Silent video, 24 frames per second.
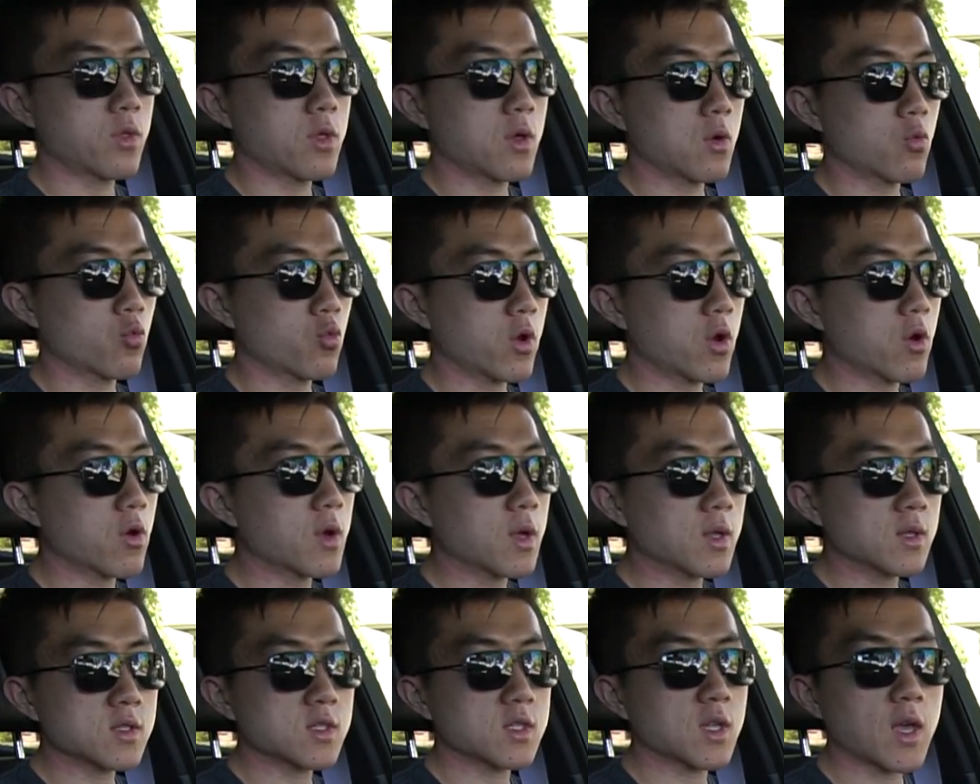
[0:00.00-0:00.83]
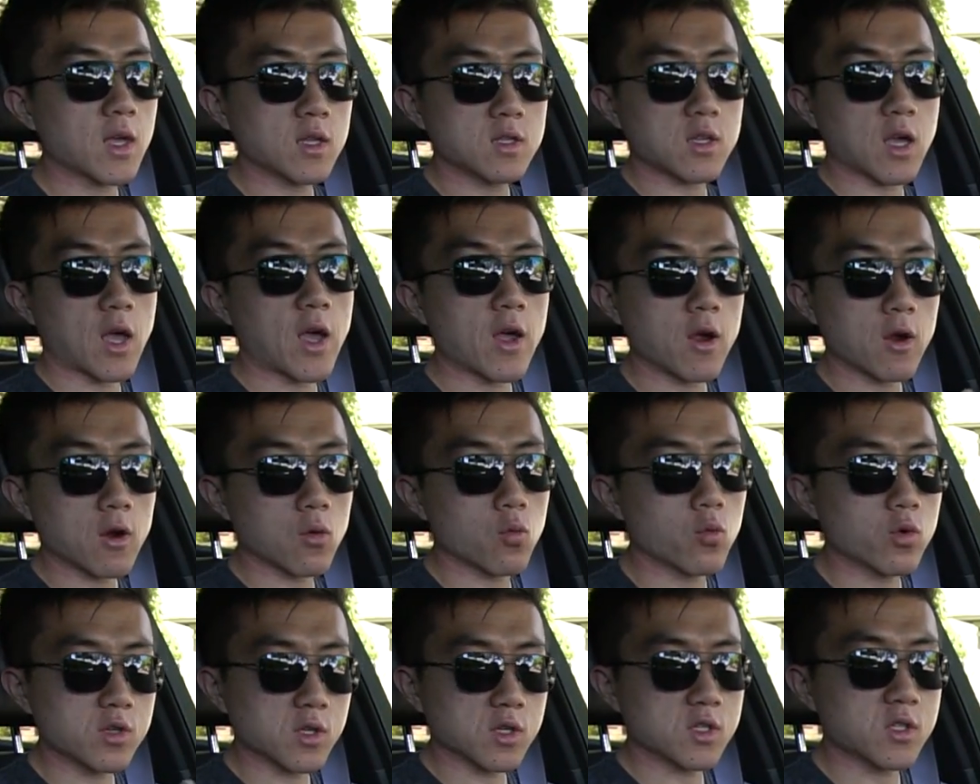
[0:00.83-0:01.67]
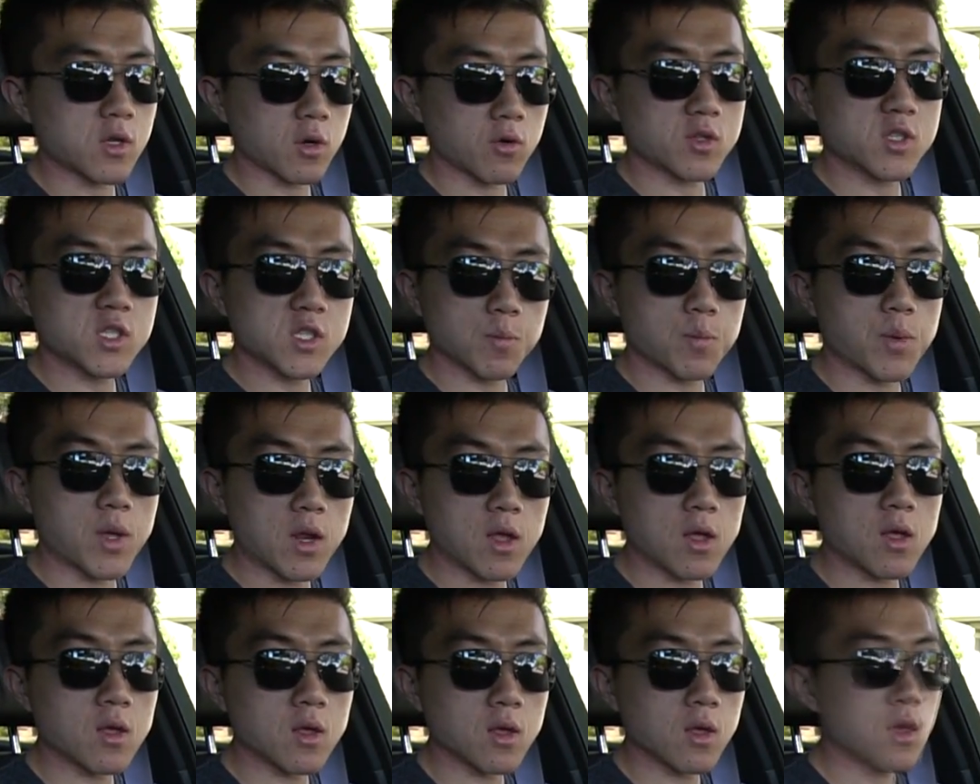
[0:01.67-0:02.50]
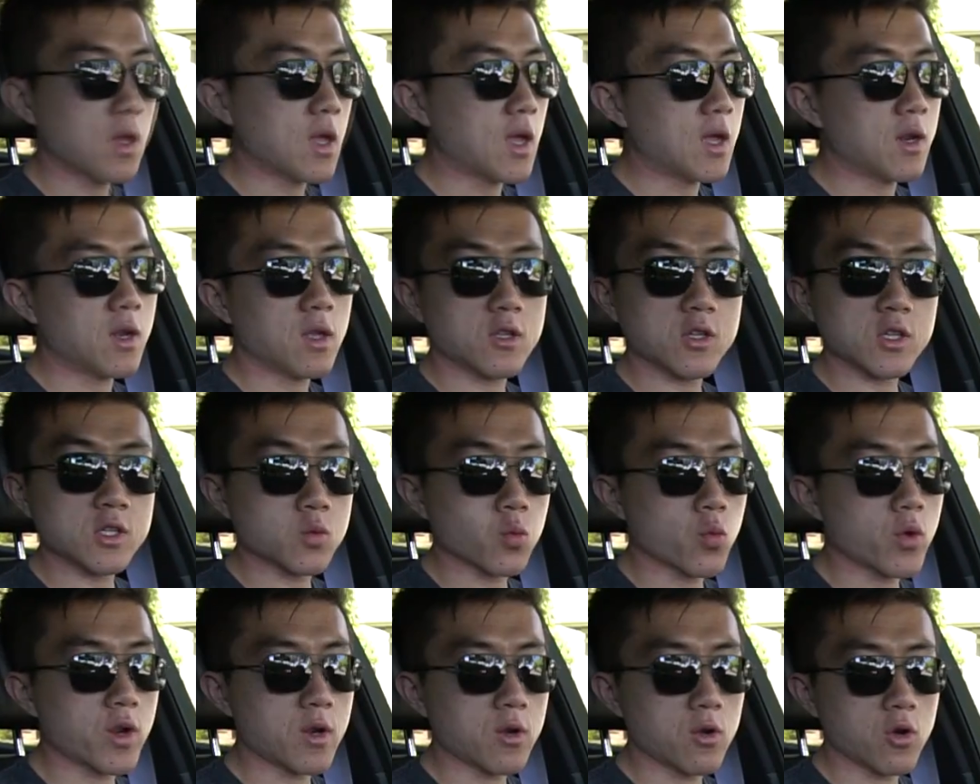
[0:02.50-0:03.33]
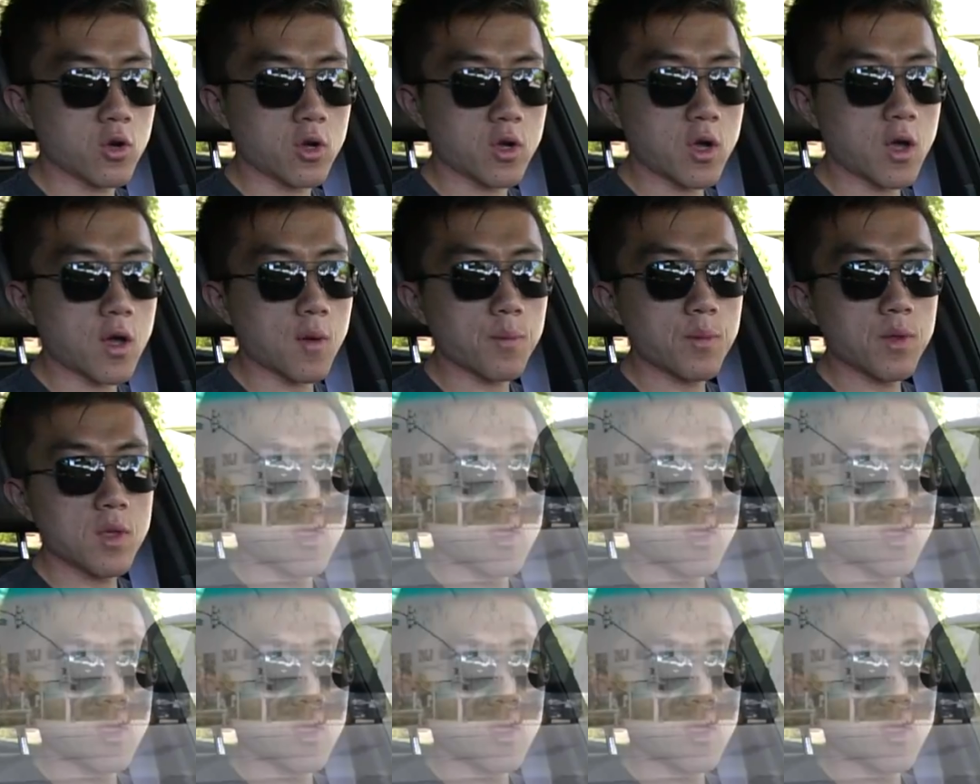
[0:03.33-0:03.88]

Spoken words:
The rear inside tire would just start spinning and it just wouldn't hook up.